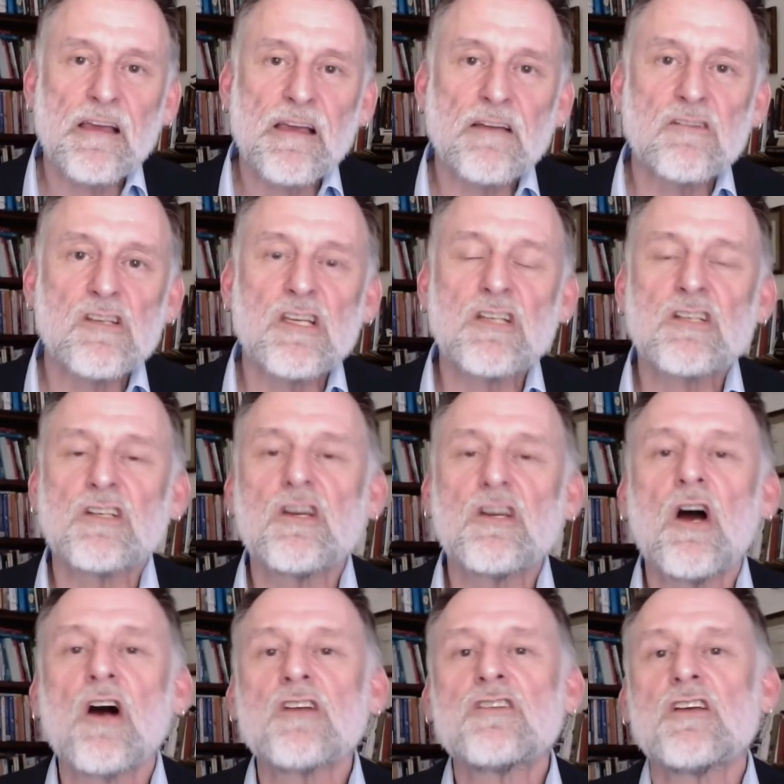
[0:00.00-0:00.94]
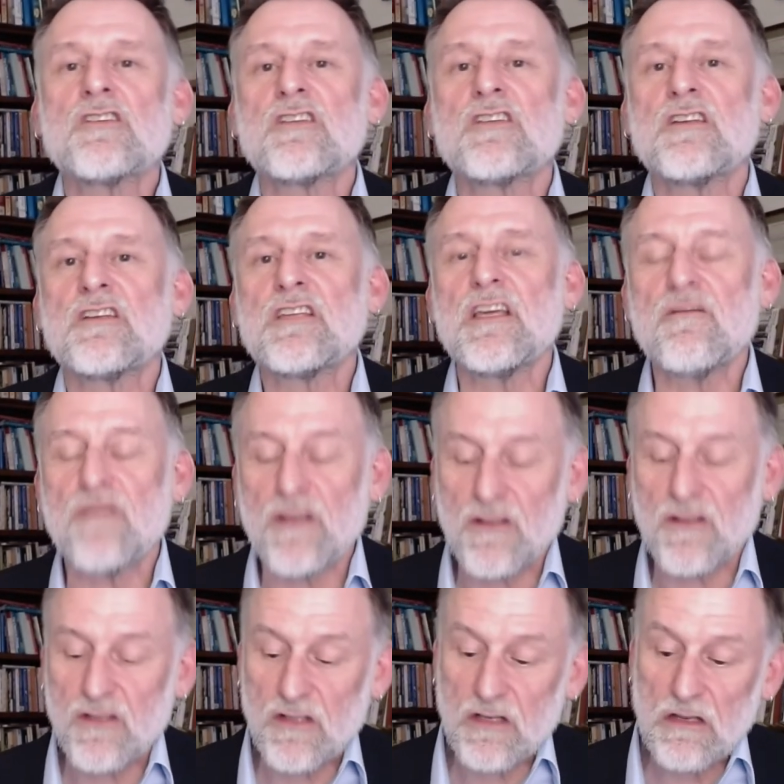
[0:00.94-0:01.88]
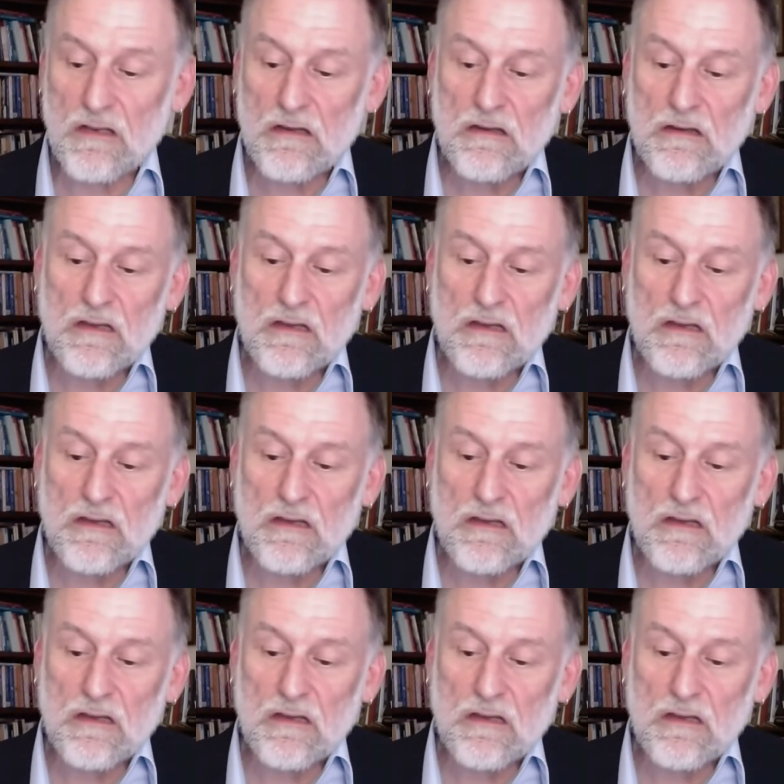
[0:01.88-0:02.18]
Indeed, God doesn't give his